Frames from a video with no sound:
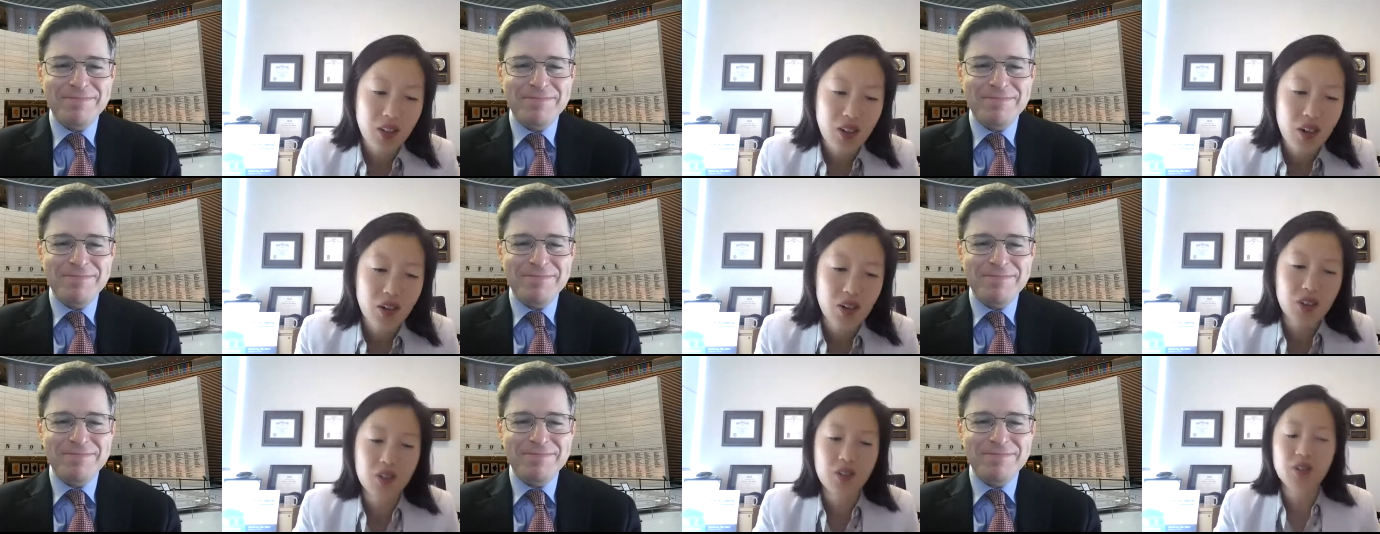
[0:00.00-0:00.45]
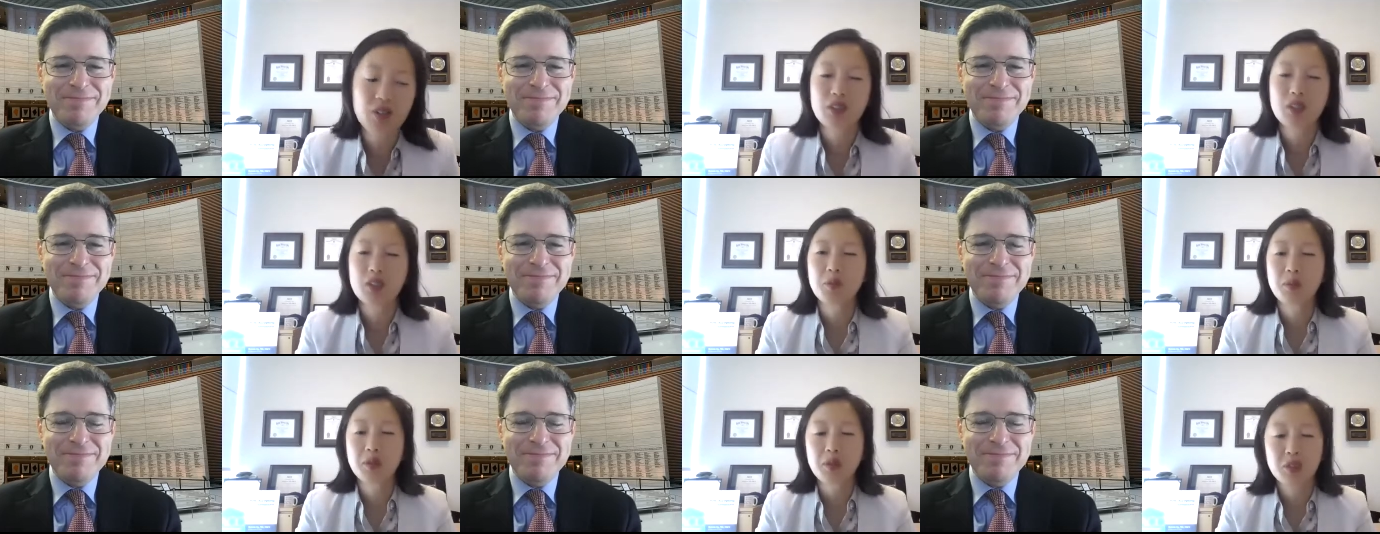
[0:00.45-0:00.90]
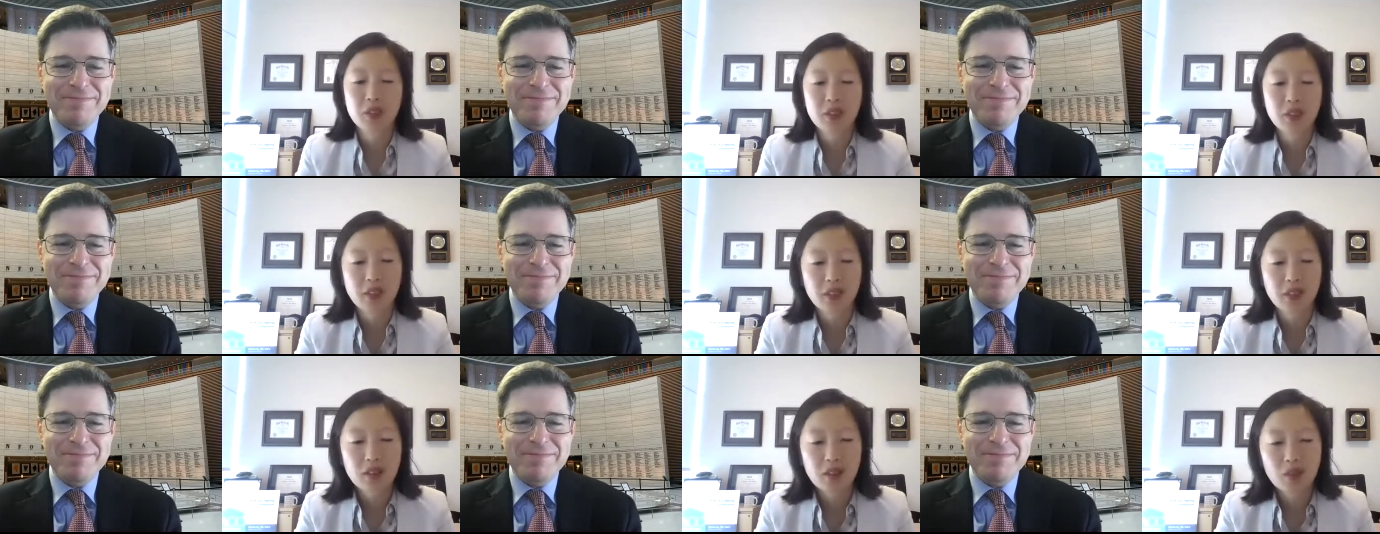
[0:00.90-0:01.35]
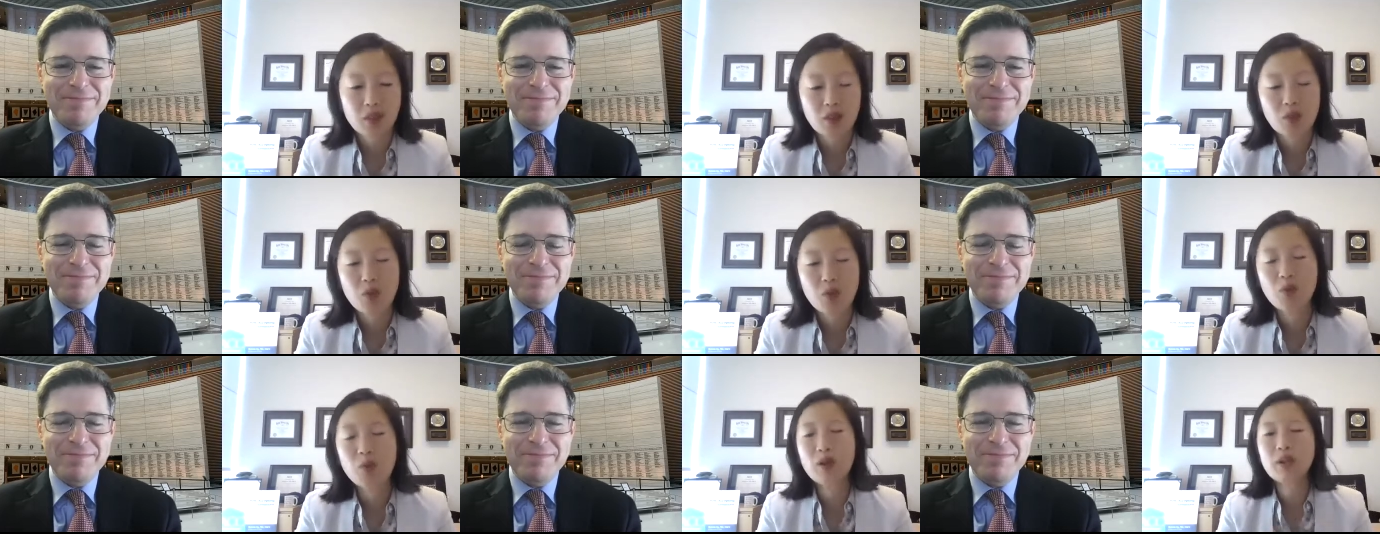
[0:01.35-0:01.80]
Speaker 1: our community,
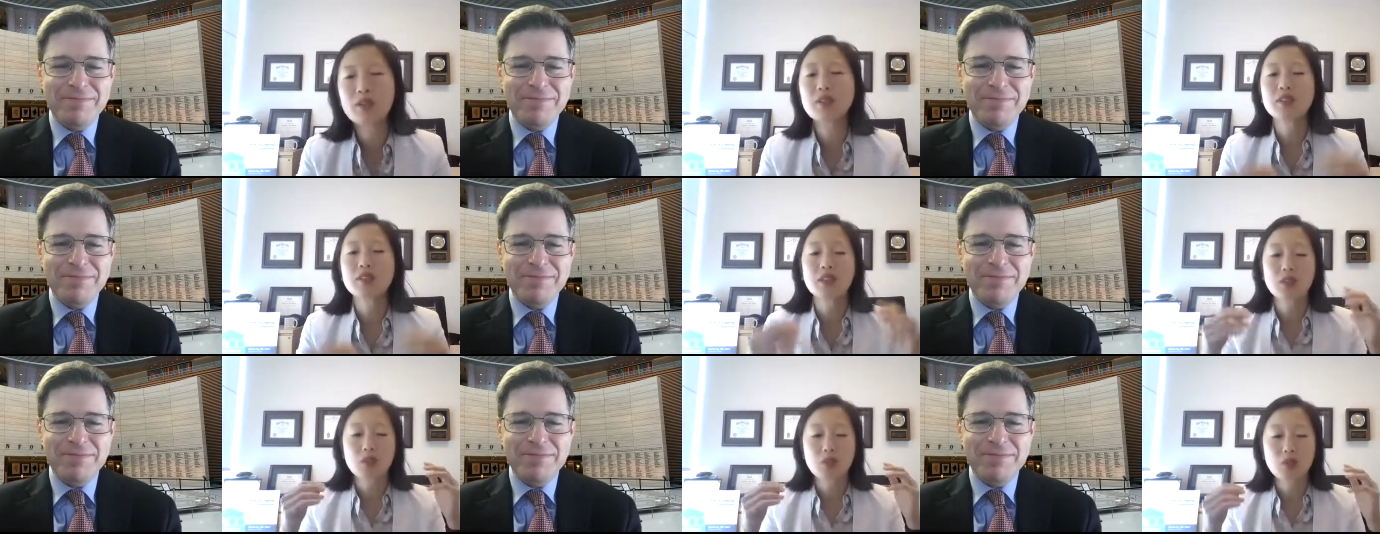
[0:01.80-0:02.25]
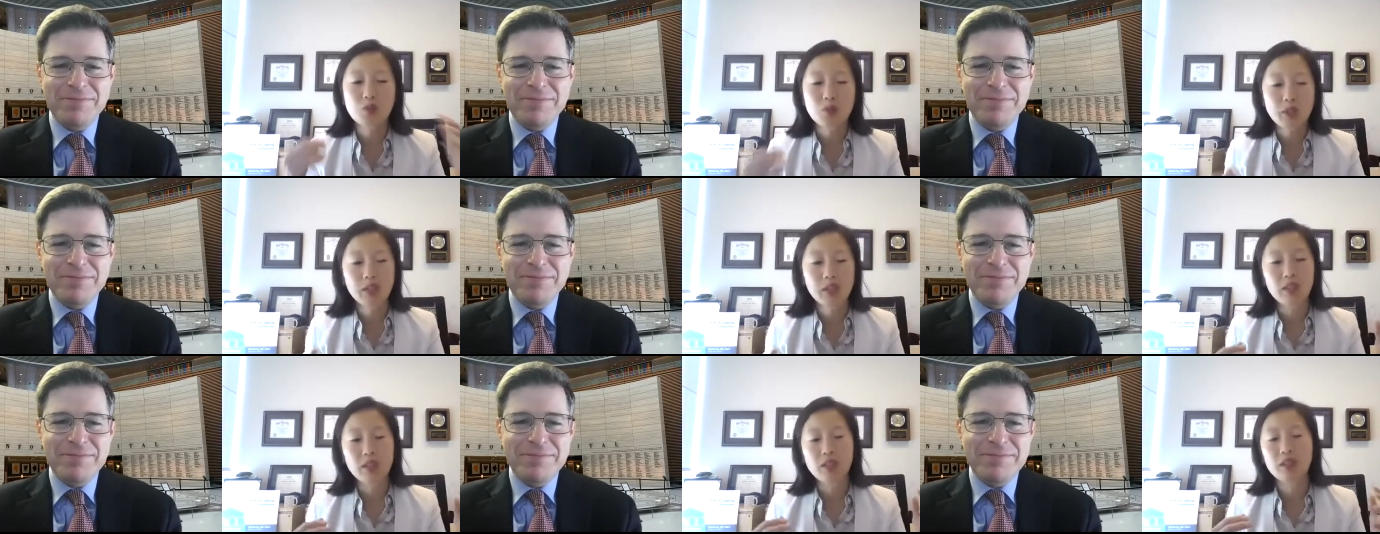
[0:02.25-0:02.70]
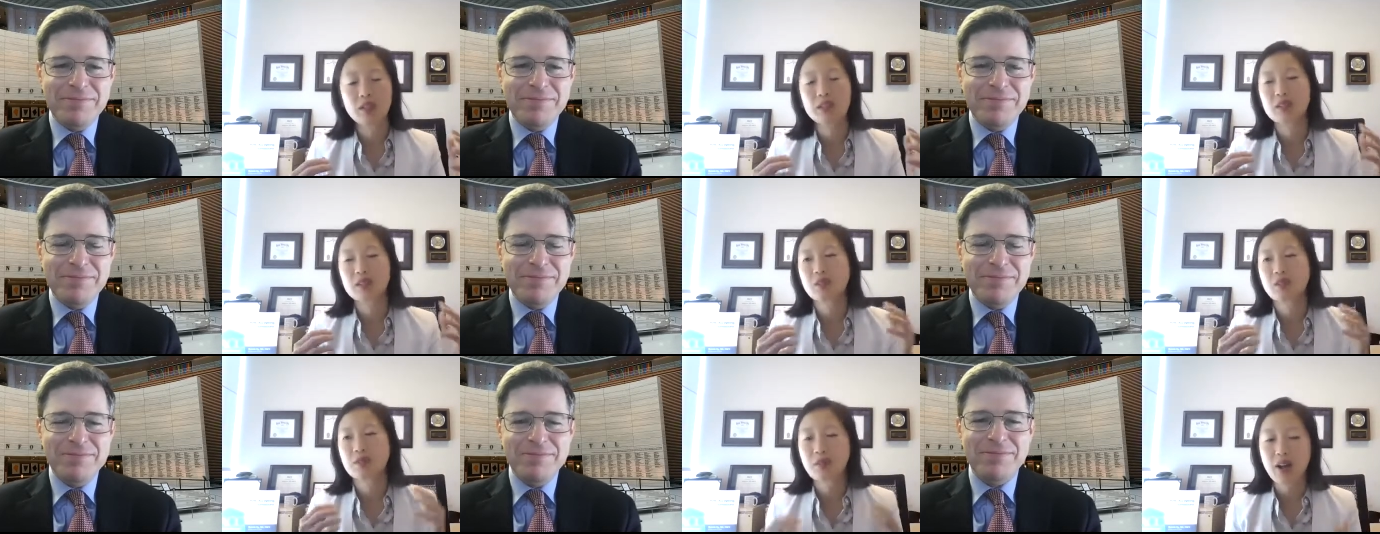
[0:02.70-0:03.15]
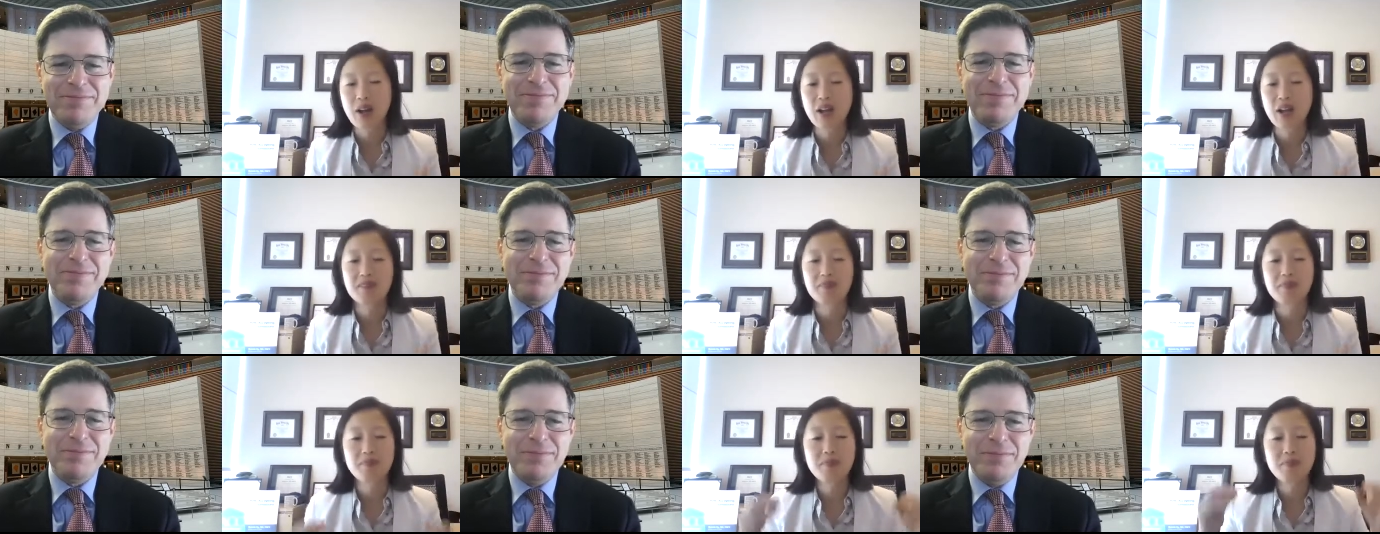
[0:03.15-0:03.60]
what are the three to
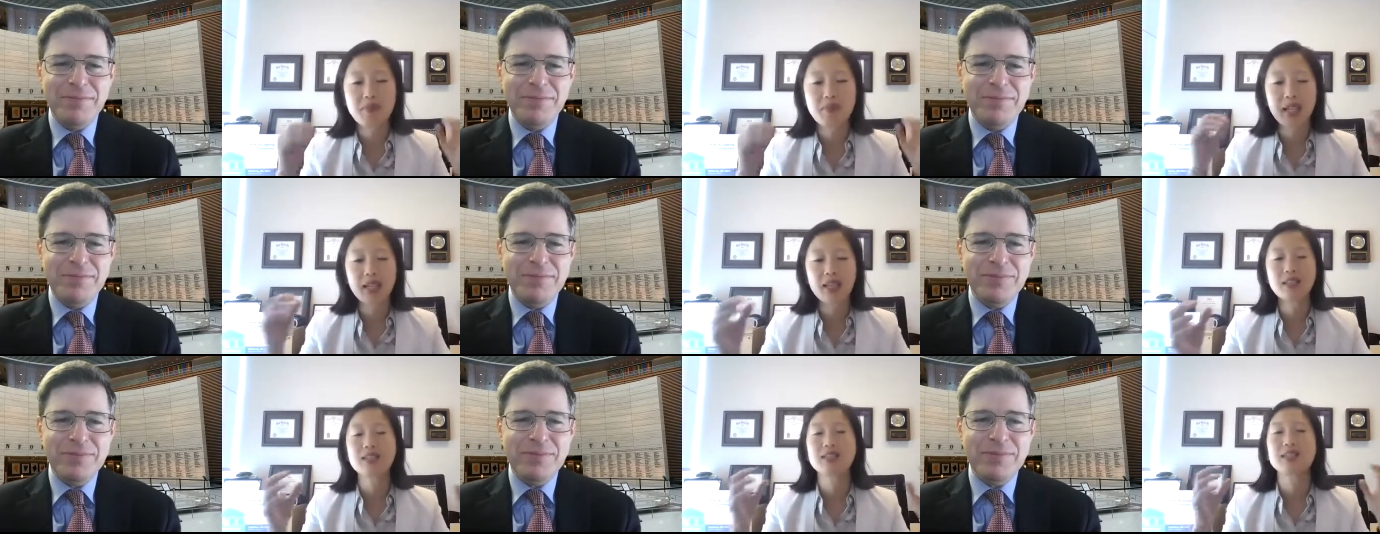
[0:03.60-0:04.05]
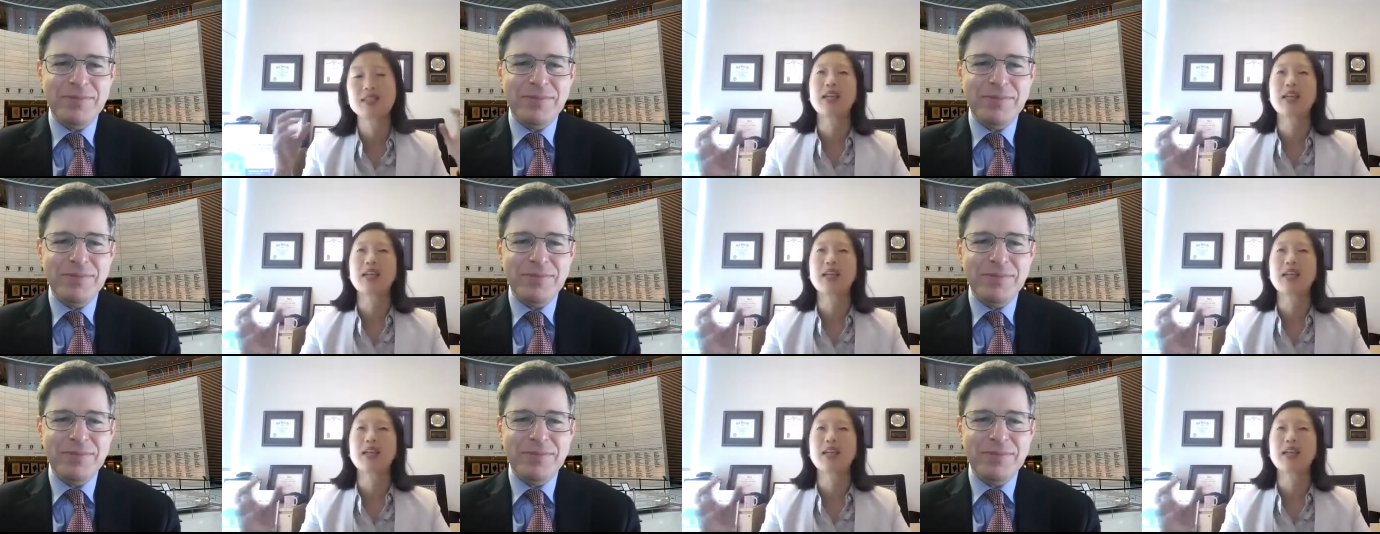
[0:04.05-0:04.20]
five main